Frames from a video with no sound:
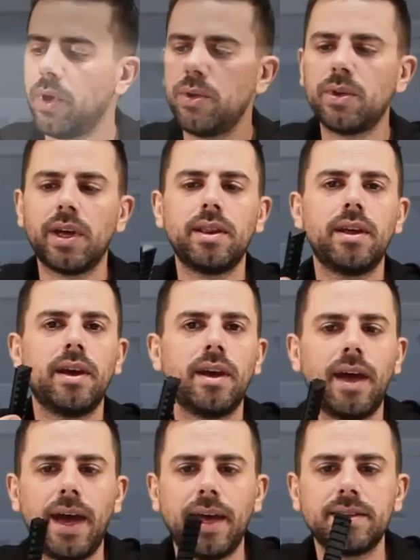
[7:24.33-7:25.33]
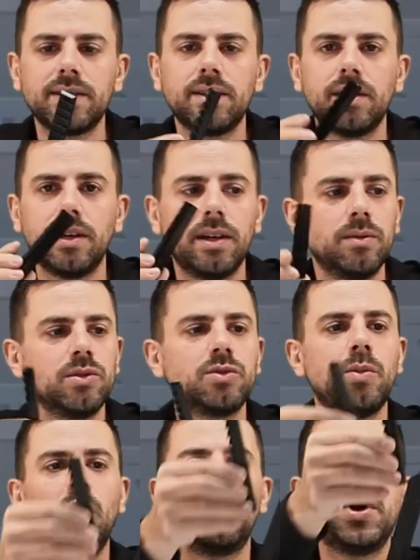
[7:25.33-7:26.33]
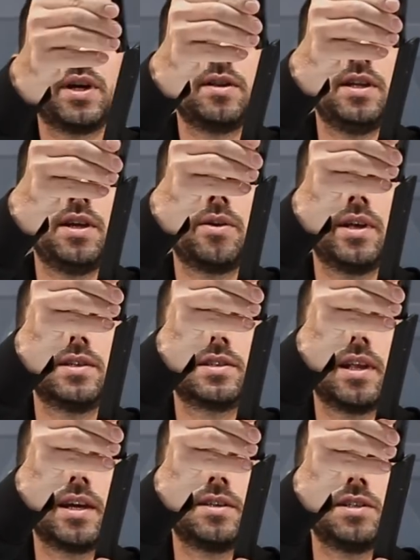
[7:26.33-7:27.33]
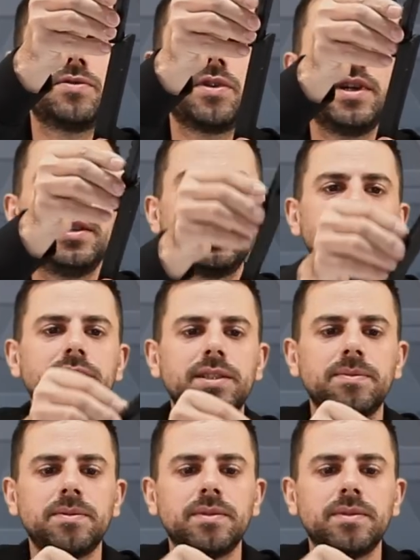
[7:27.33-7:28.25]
you can add small Picatinny rails like this, for instance.